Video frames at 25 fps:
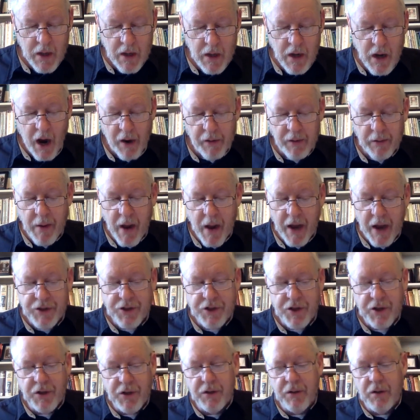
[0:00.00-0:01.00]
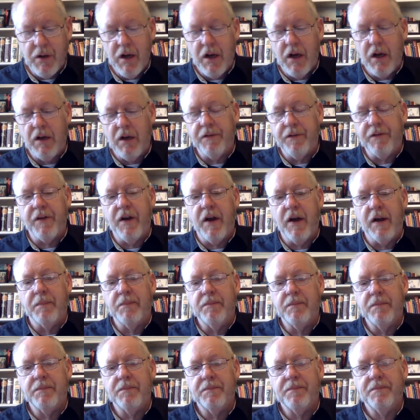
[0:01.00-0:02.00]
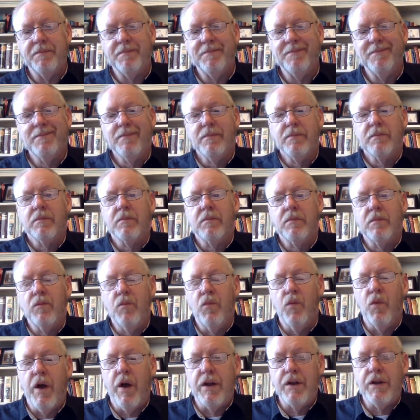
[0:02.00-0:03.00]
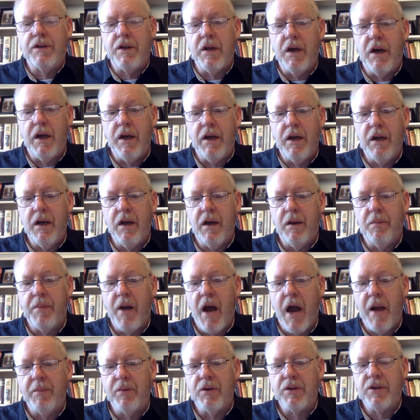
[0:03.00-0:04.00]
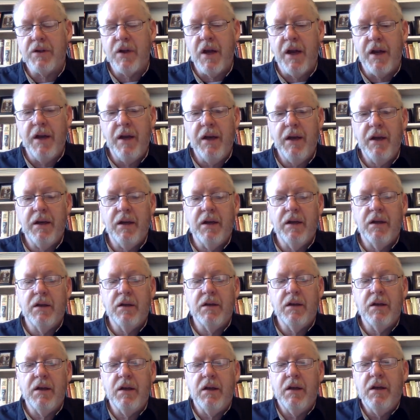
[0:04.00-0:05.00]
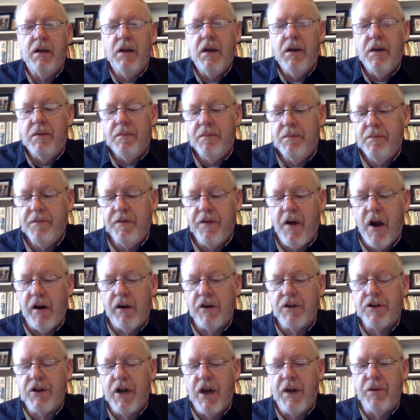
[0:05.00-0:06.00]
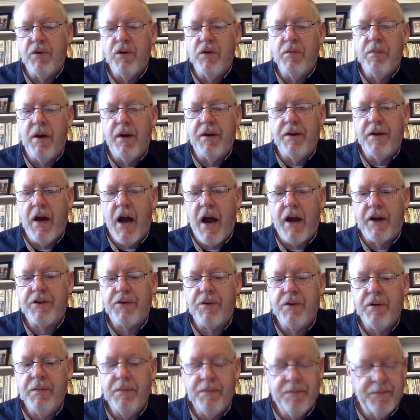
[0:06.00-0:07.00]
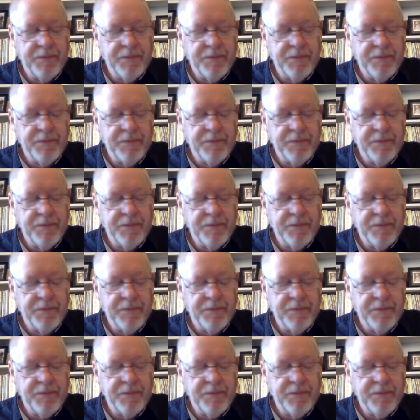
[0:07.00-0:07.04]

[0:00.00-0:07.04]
I remind you of Wednesday Bible study in the fireside room on doctrine,